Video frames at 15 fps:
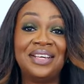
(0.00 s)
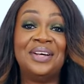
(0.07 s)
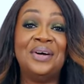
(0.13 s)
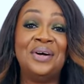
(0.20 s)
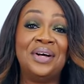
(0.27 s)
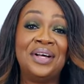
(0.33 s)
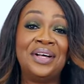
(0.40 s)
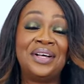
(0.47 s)

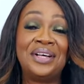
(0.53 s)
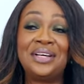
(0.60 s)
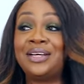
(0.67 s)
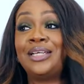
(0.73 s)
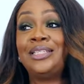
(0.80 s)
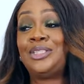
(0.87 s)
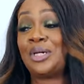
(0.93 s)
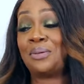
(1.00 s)

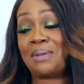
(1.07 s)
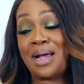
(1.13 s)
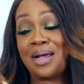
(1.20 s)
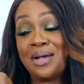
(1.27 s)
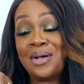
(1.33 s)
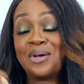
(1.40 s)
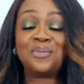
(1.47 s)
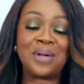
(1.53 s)
Ijeoma,
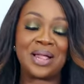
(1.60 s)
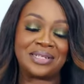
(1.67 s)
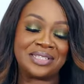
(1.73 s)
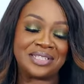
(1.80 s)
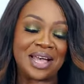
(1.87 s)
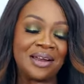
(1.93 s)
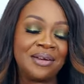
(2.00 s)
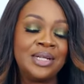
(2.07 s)
well
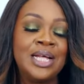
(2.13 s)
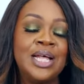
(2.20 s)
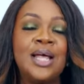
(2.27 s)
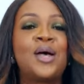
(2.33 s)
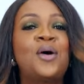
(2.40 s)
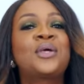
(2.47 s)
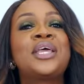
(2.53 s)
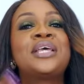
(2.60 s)
done
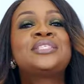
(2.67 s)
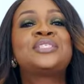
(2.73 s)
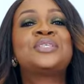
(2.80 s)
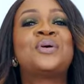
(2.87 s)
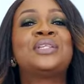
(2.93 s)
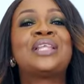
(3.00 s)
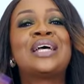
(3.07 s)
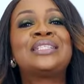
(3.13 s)
okay
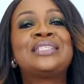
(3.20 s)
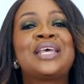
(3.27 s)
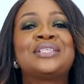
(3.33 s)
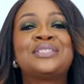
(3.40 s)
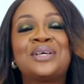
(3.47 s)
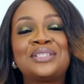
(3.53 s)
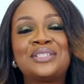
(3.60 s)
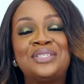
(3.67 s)
so that
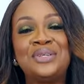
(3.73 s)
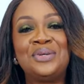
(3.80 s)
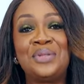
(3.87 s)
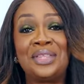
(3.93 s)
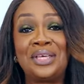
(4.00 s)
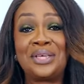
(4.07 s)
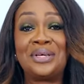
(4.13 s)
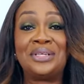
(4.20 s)
takes us to
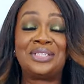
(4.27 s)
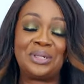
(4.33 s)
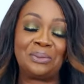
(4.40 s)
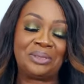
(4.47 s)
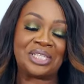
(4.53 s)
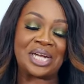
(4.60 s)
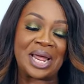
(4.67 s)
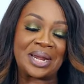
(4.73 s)
the
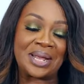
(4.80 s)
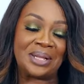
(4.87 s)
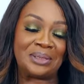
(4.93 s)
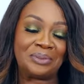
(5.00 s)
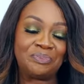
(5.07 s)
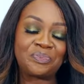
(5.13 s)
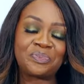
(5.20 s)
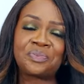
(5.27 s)
youtube
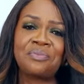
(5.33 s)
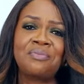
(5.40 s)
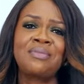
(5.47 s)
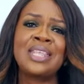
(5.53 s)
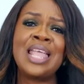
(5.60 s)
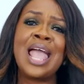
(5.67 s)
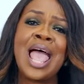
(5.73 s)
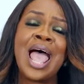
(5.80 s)
channel
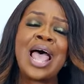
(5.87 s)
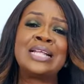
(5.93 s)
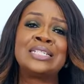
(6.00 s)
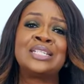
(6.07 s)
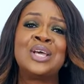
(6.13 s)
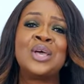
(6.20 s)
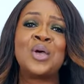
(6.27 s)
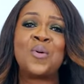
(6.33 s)

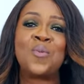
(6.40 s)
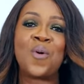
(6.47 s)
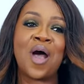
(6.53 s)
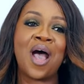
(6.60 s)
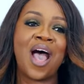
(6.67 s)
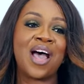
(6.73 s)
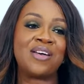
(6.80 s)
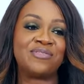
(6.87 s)
and
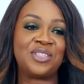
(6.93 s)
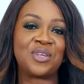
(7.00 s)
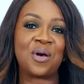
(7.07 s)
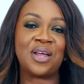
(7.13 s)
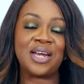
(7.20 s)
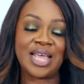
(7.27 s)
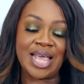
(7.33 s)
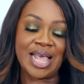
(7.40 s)
what i've
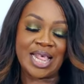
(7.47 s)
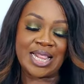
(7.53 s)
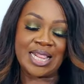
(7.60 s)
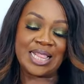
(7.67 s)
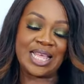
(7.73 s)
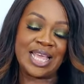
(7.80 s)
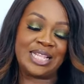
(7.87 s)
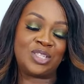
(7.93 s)
done
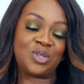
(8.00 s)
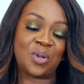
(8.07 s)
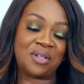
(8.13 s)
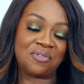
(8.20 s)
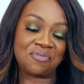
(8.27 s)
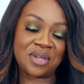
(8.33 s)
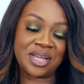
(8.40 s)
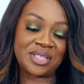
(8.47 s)
in in
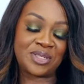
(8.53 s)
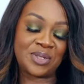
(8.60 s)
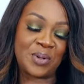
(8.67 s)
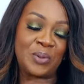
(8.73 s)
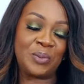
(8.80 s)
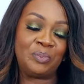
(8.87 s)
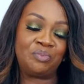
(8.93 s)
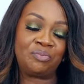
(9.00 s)
12 weeks
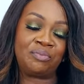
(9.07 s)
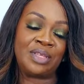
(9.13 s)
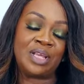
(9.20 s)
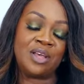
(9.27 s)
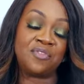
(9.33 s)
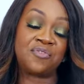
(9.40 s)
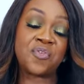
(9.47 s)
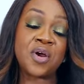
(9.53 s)
so
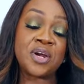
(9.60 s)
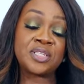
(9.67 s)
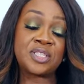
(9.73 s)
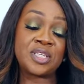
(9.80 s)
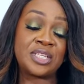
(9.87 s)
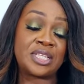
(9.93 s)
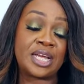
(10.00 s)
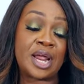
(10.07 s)

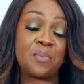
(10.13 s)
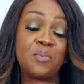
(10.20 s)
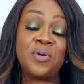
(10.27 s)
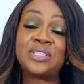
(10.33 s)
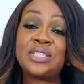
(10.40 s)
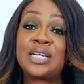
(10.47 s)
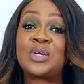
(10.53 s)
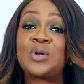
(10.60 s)
First is that I
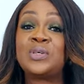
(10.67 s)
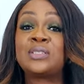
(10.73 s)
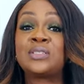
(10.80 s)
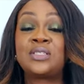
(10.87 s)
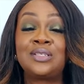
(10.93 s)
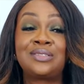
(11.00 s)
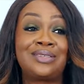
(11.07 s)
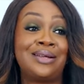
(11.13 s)
posted
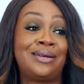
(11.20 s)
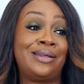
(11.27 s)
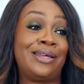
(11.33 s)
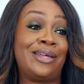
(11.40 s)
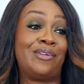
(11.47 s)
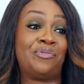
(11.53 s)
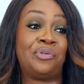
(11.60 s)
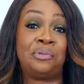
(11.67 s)
consistently
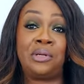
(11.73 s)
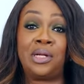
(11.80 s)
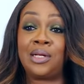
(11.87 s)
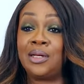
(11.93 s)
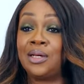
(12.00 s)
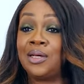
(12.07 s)
every week.